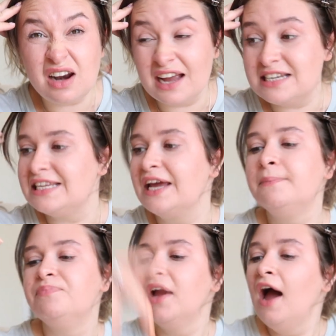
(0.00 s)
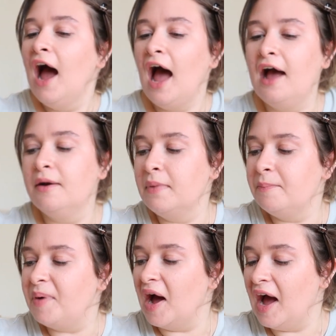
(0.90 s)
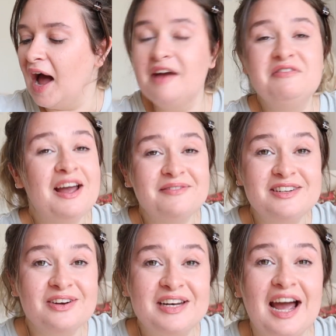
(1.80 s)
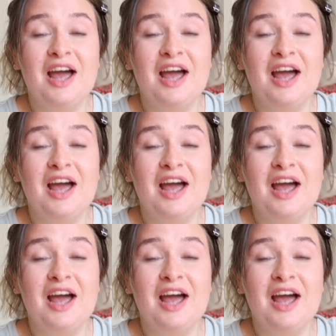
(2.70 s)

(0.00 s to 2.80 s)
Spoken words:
lie to you. But I really hope you enjoyed it.